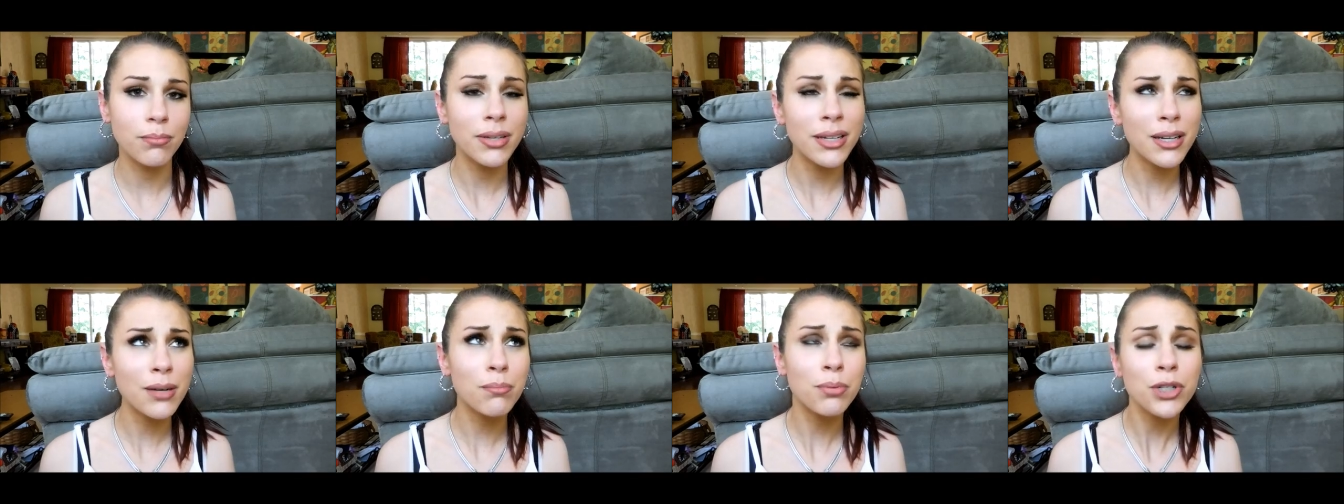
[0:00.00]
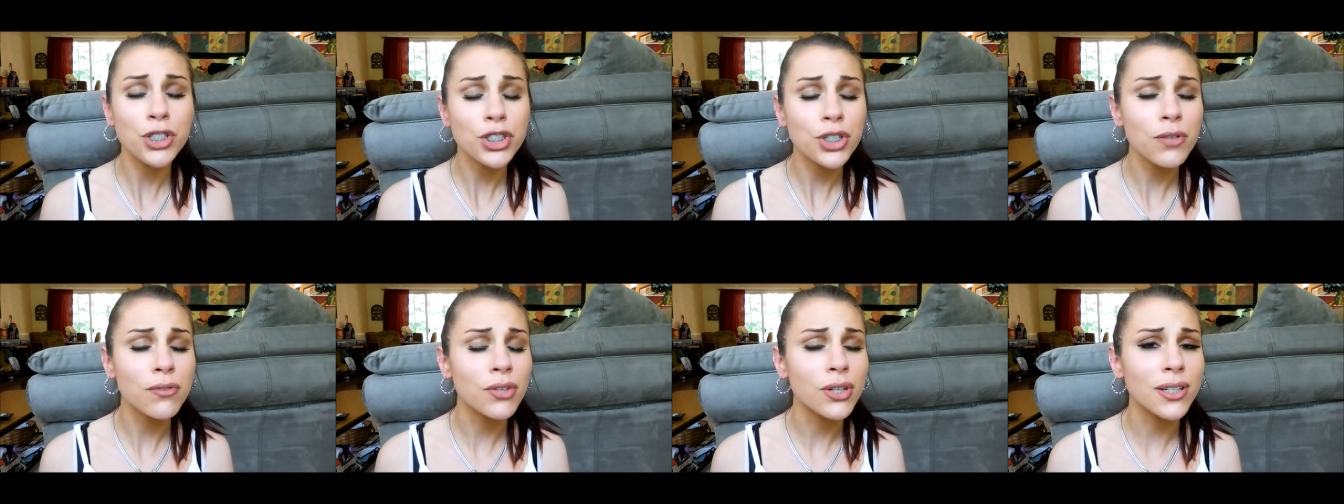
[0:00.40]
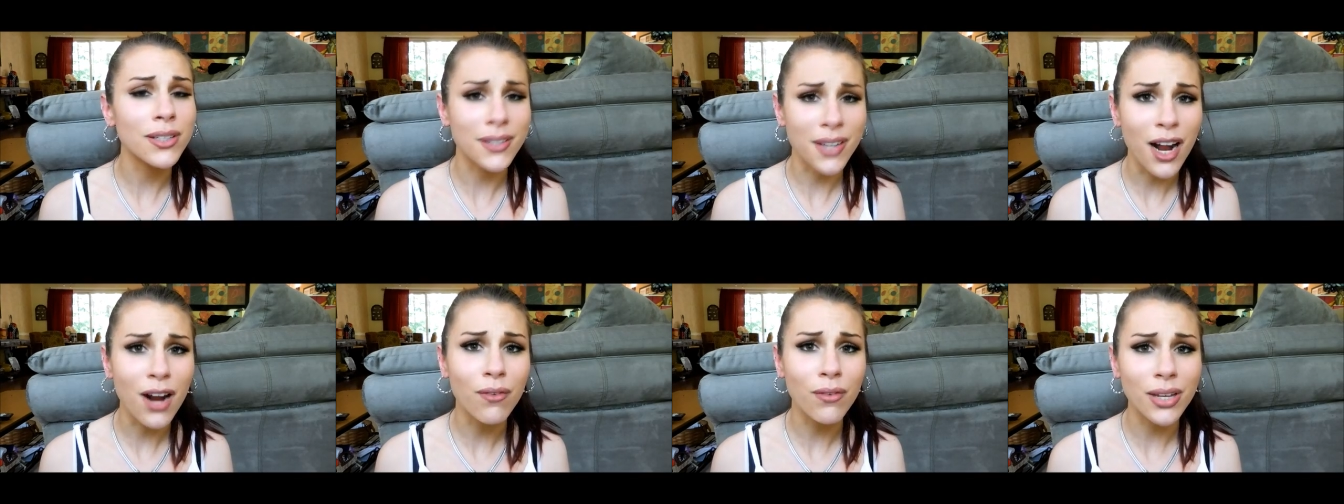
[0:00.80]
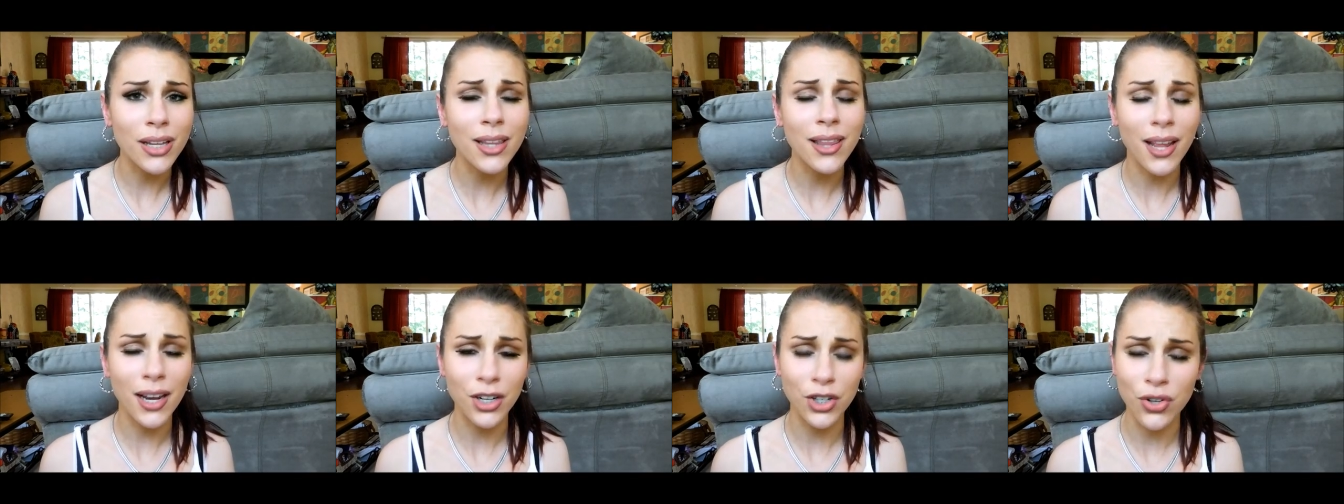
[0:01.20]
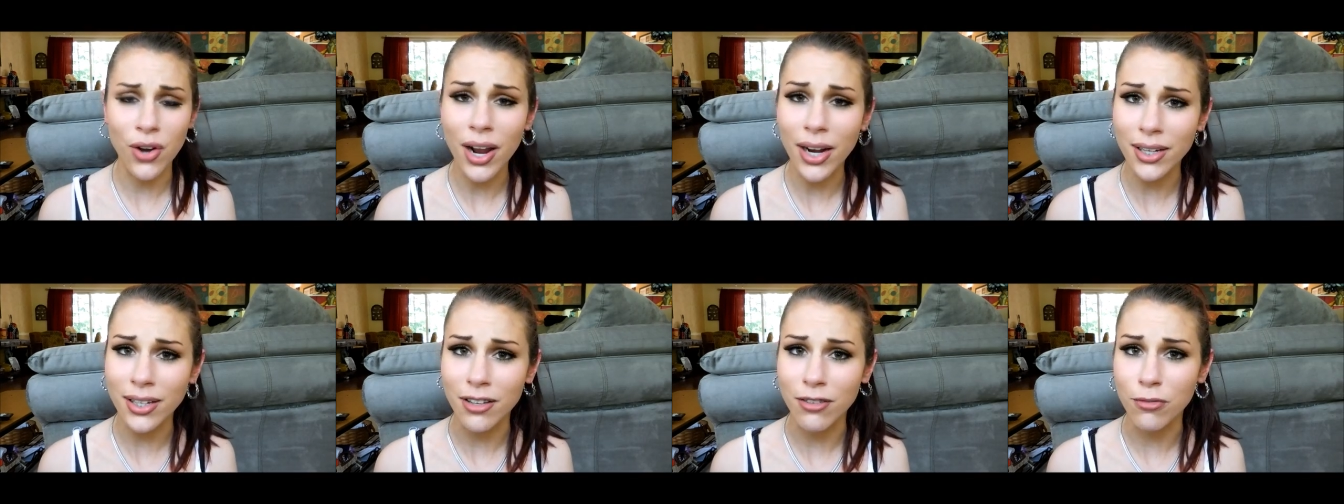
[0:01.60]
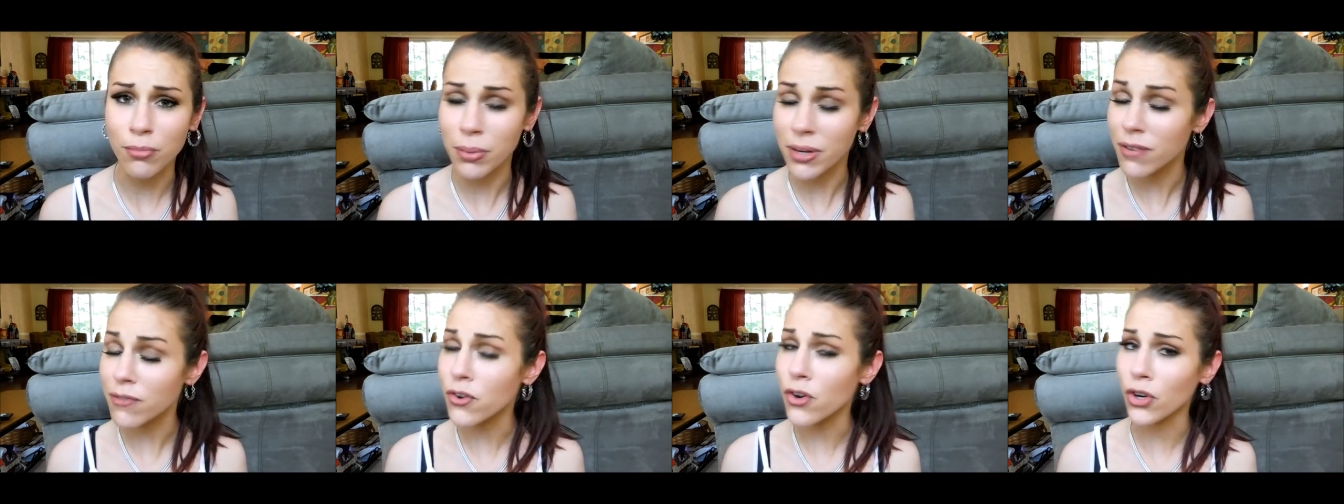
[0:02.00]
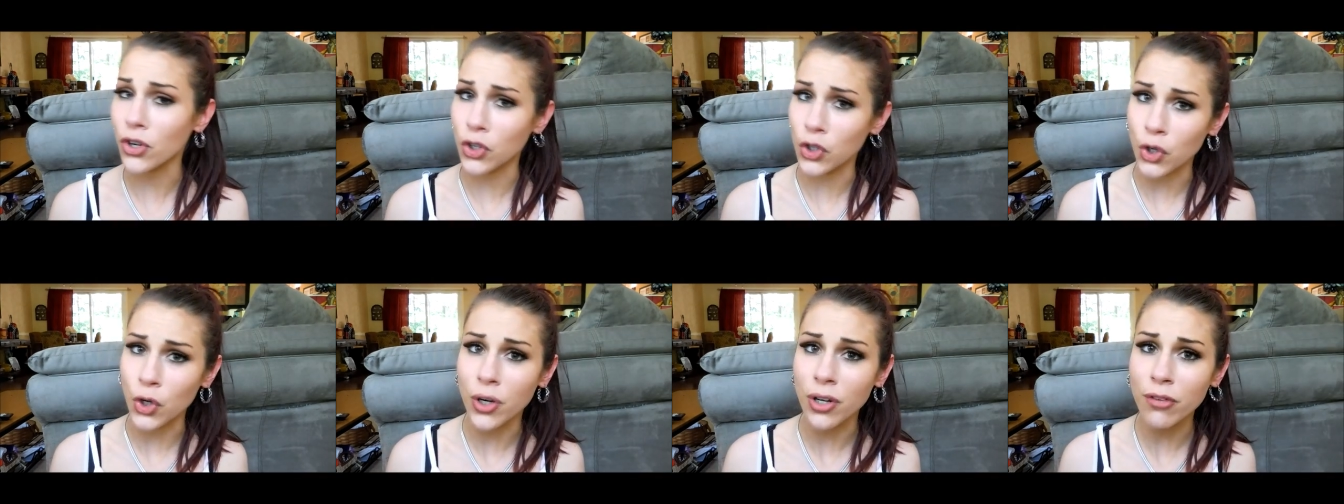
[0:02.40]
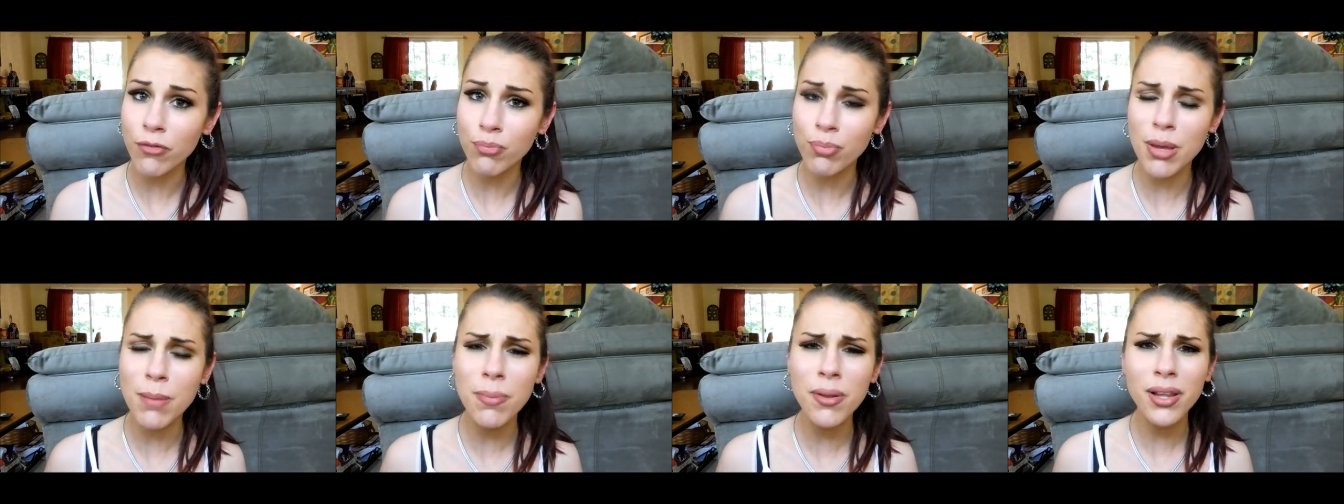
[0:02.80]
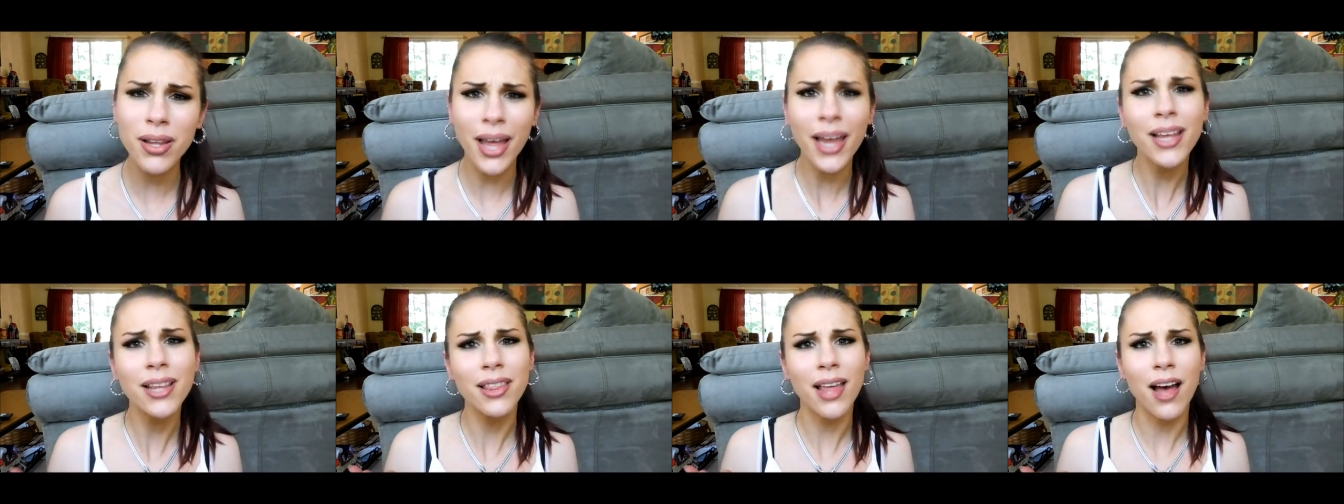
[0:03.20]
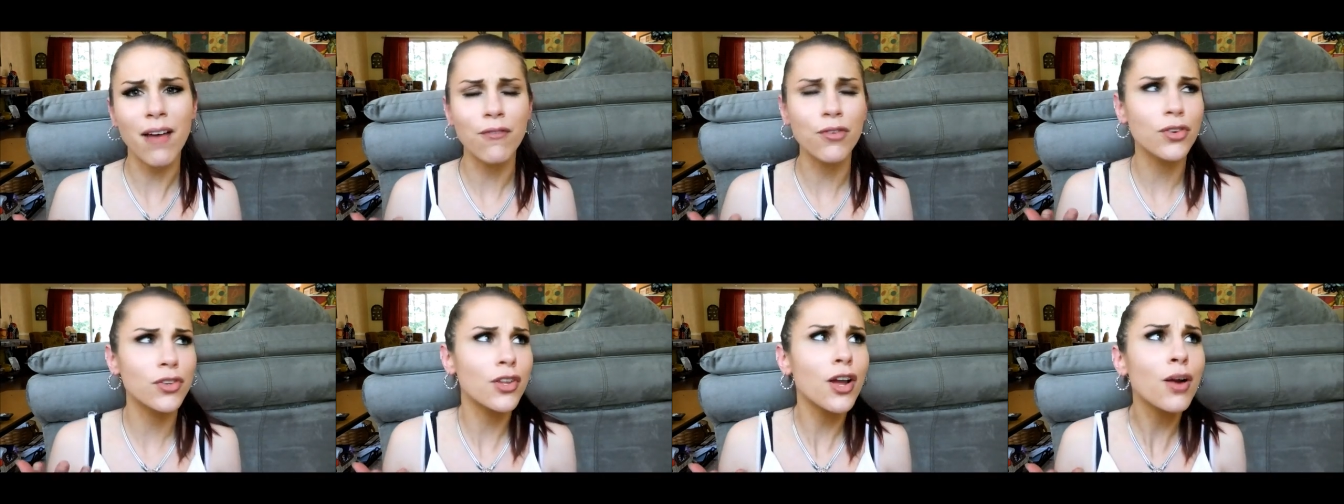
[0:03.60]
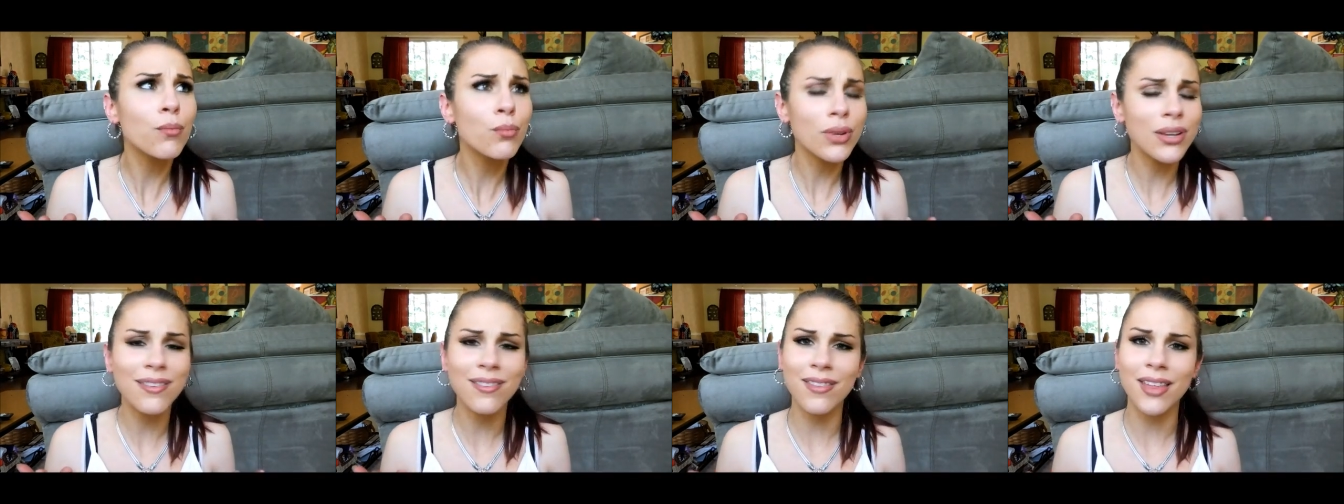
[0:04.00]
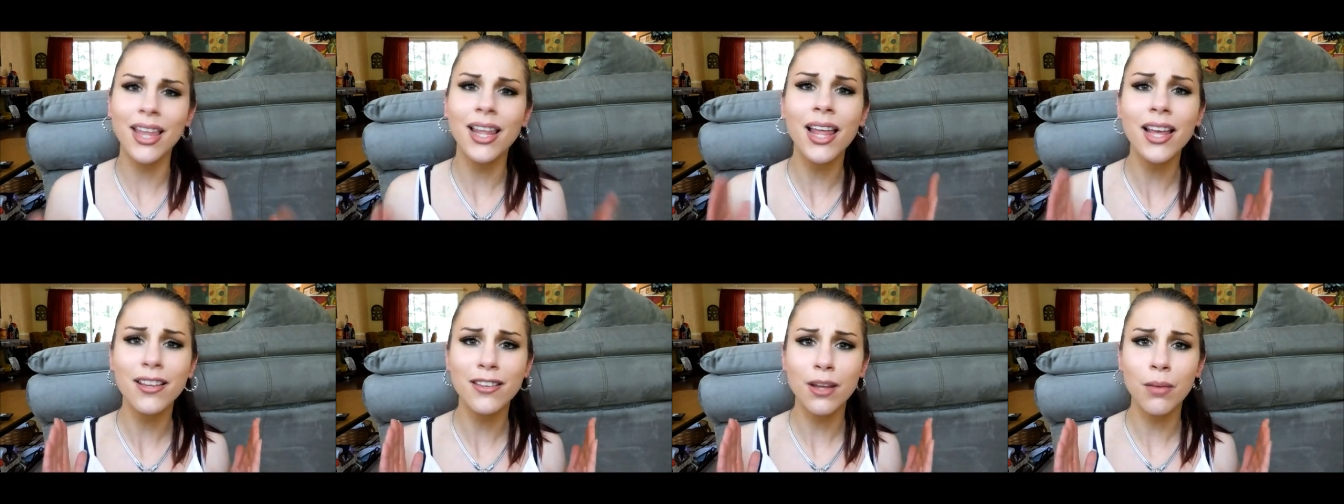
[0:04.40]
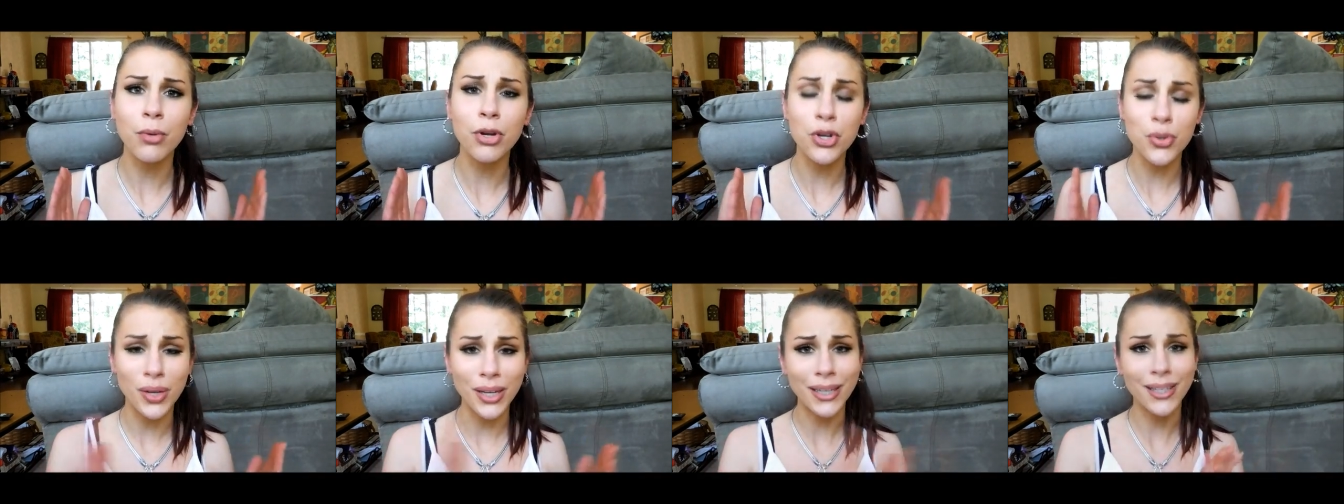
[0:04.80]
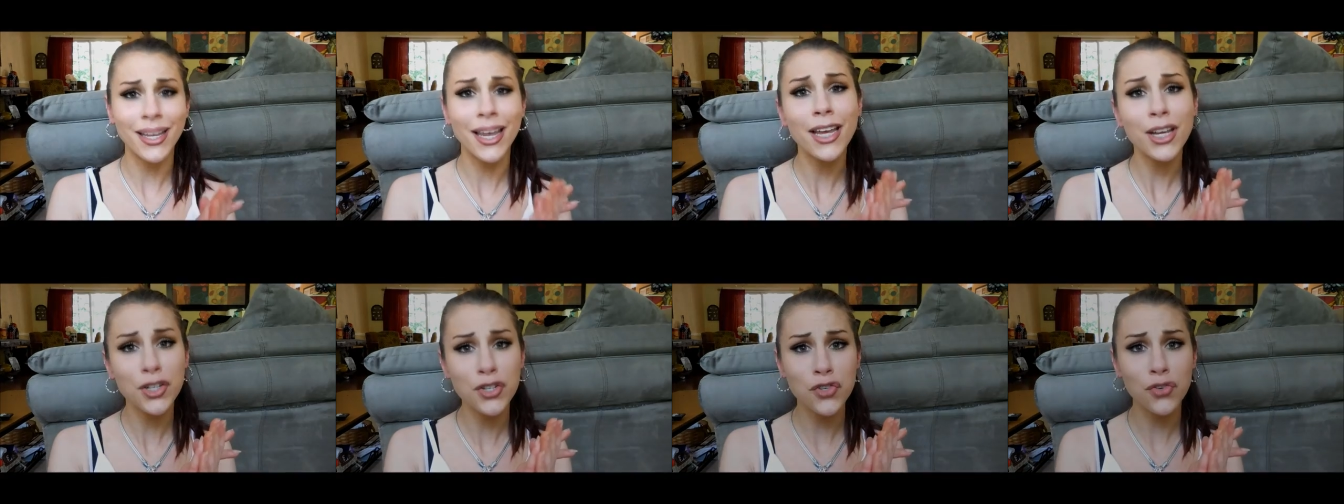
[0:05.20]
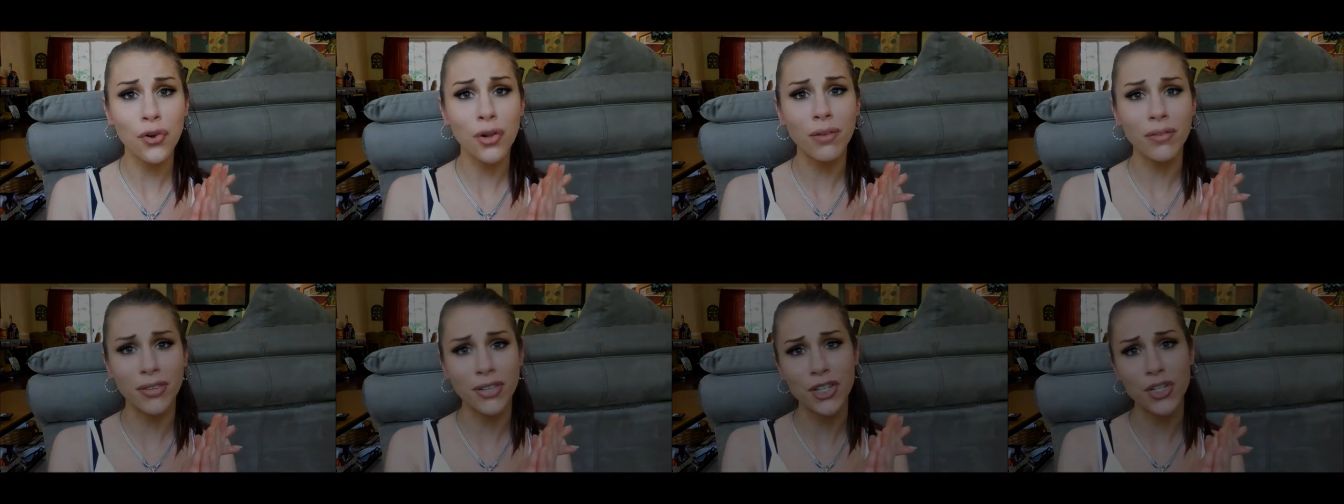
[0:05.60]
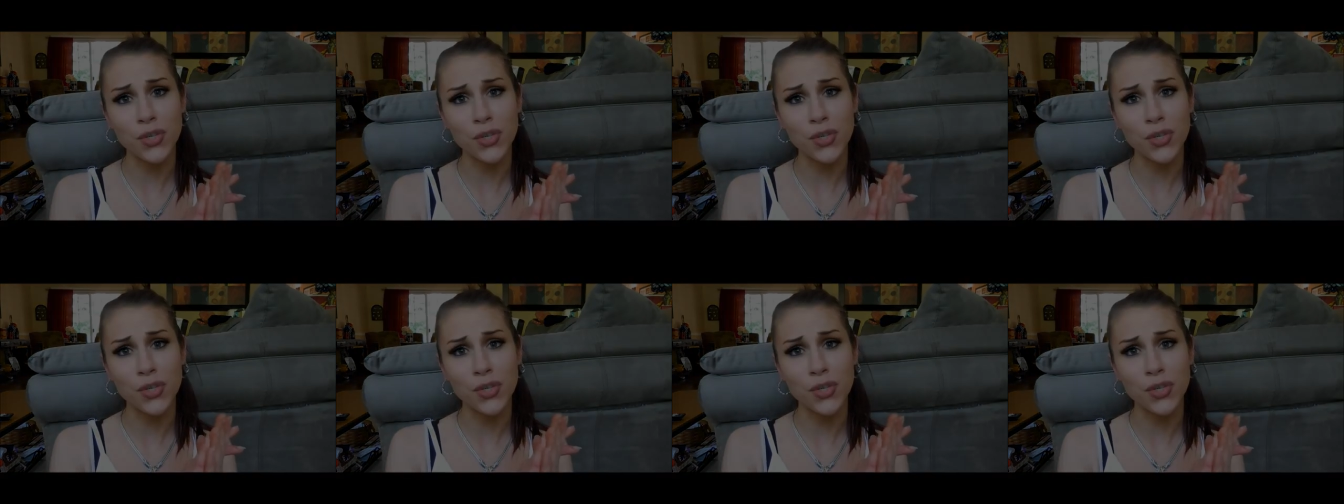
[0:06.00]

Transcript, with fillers: Being a pushover is not really that attractive, but if you're assertive, people like that. For some reason, they like someone who can take control of a